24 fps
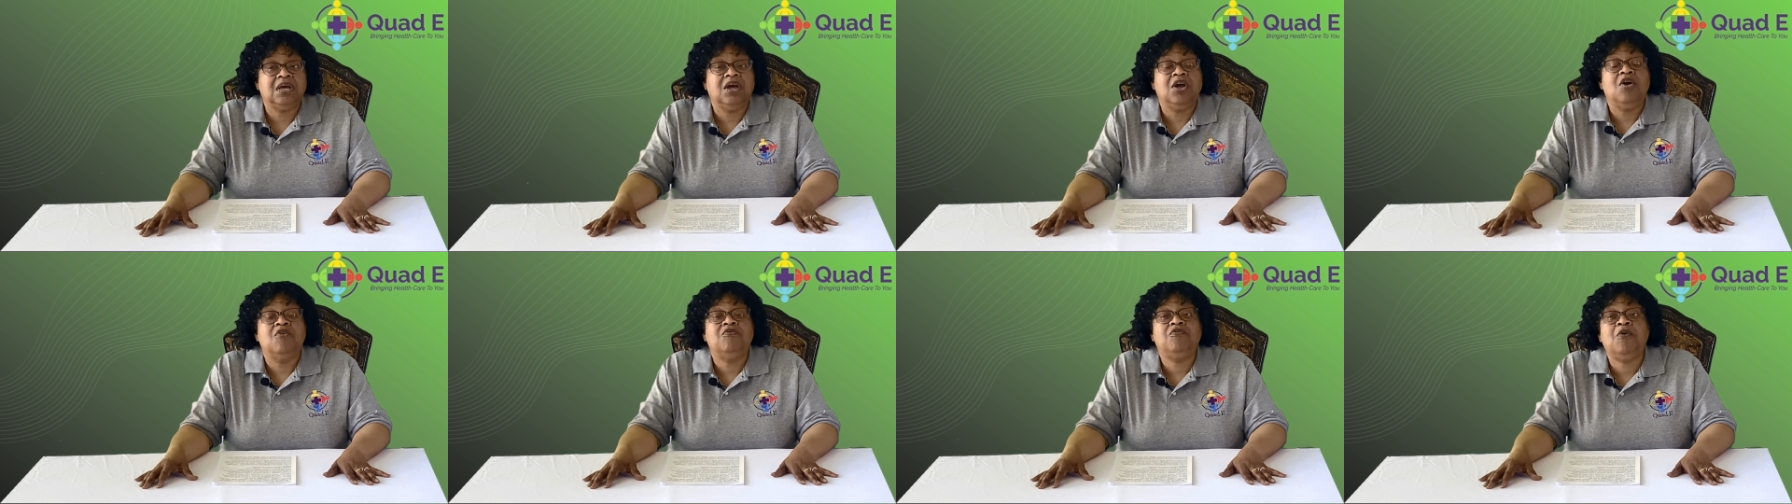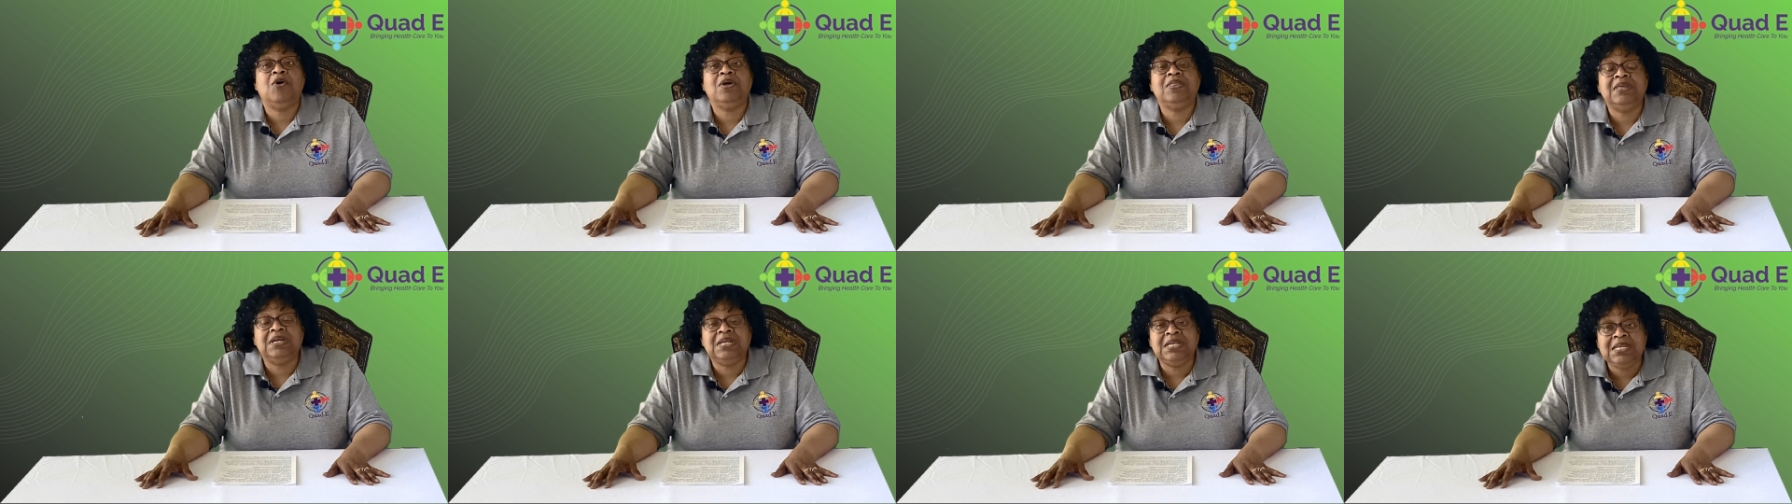for
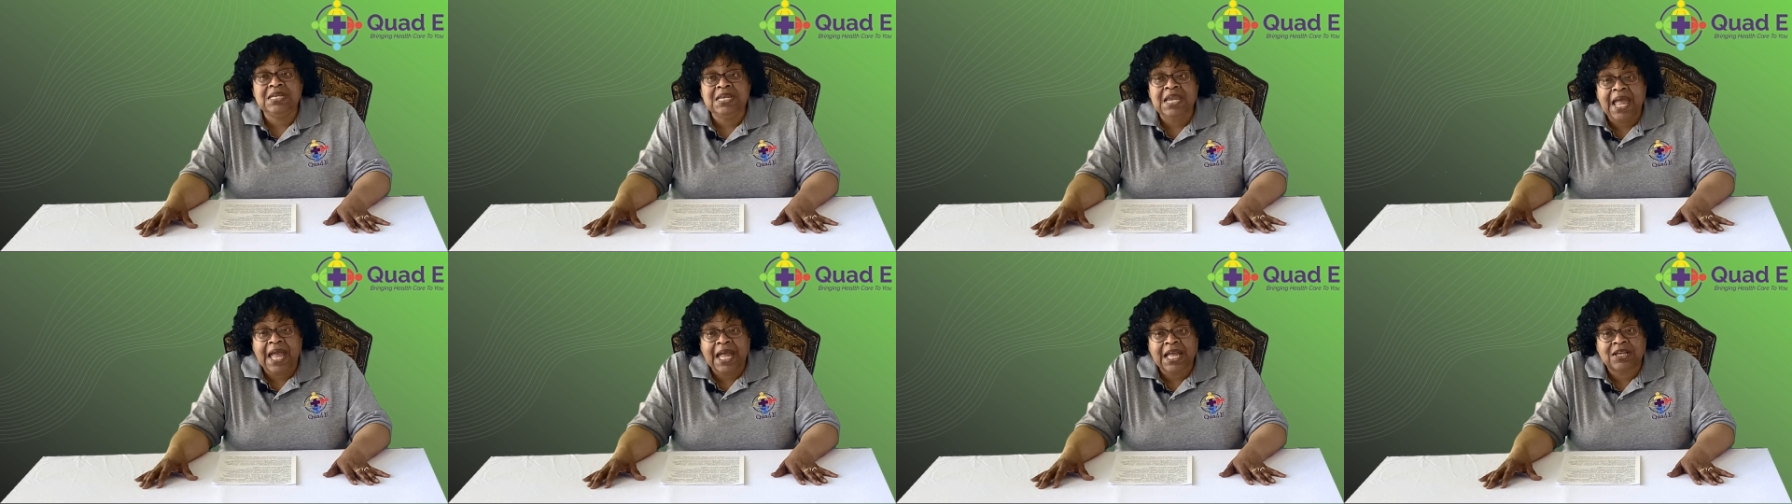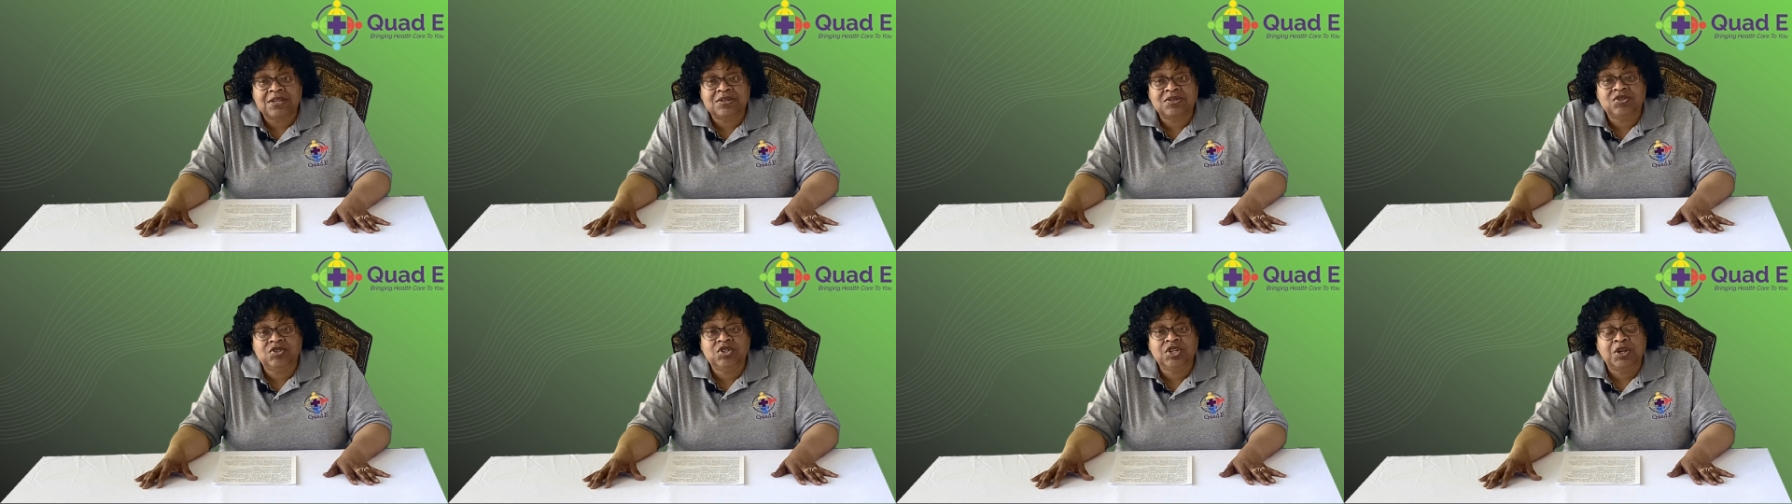the
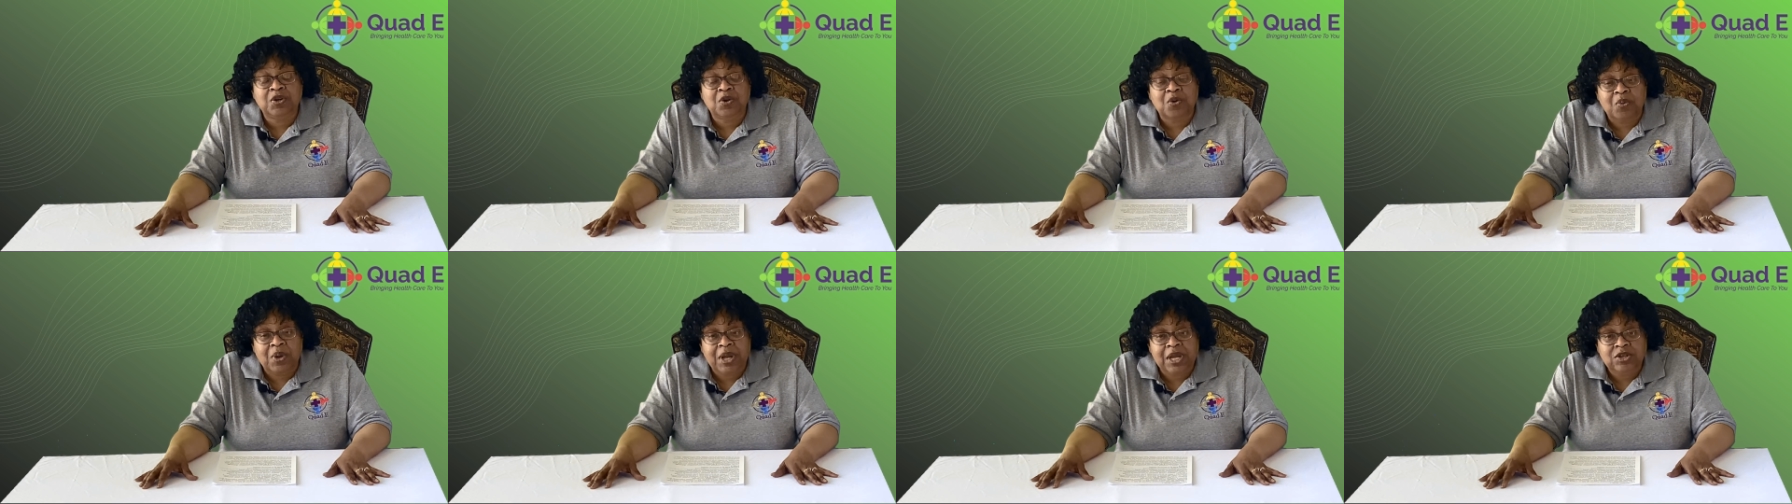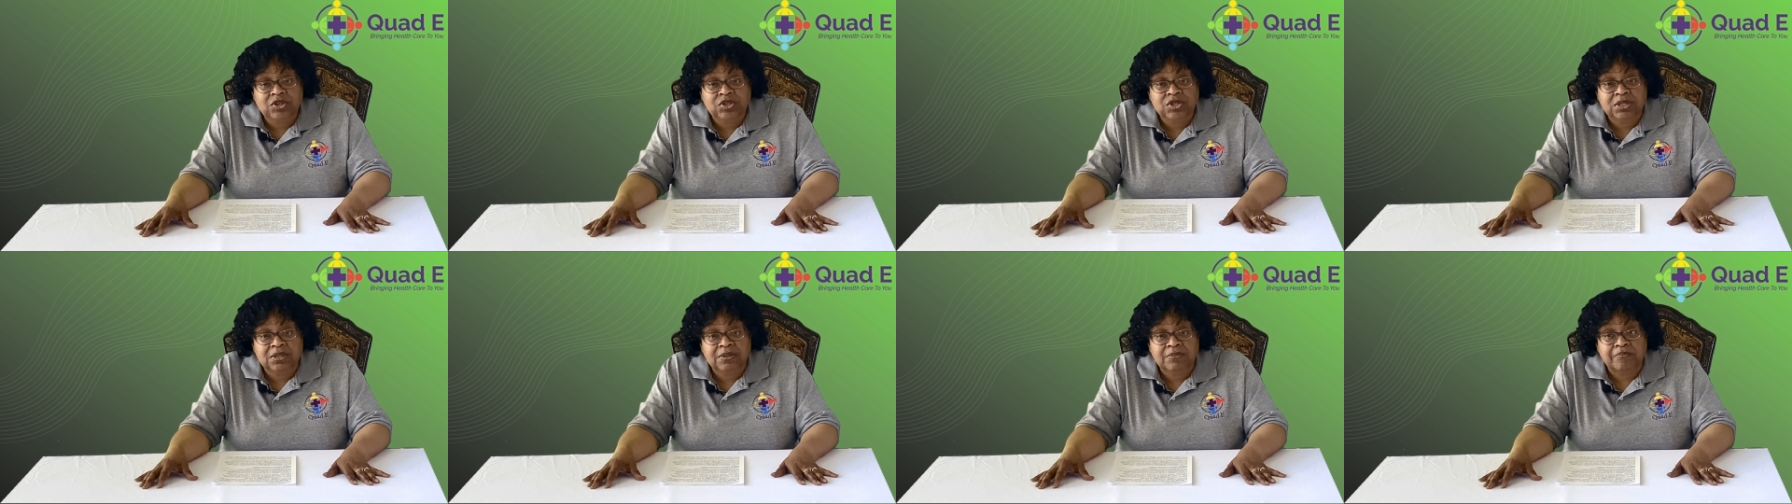next
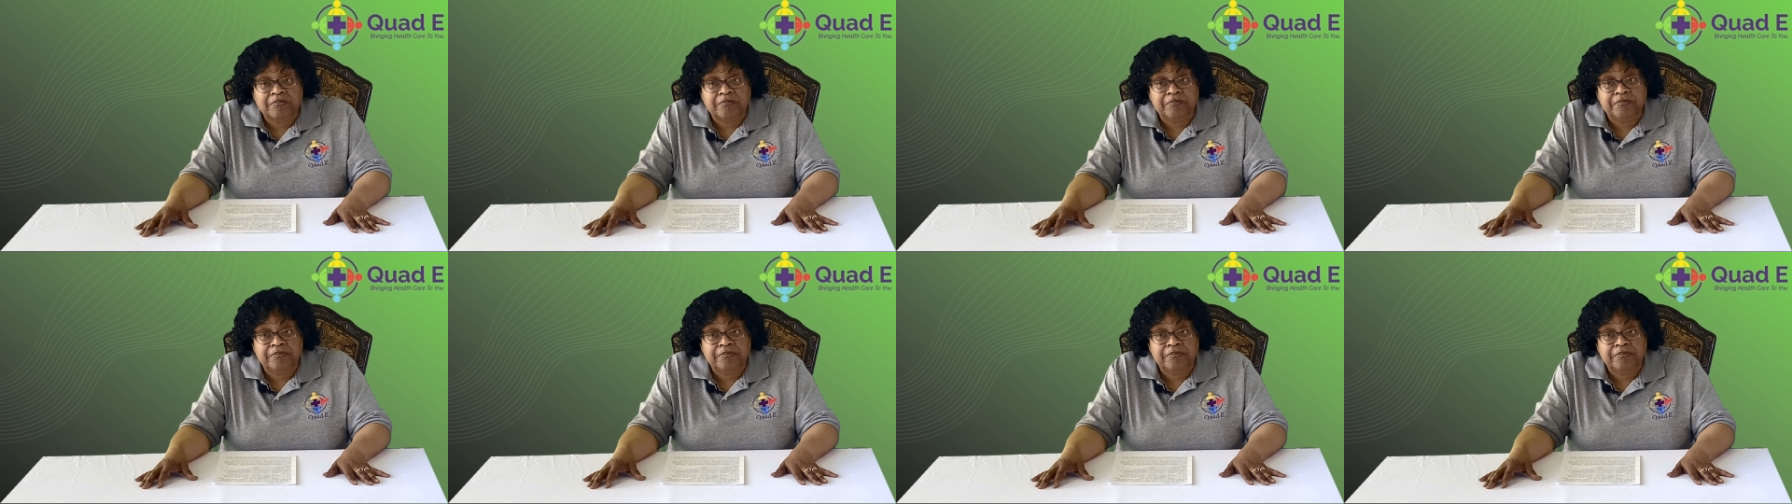generation.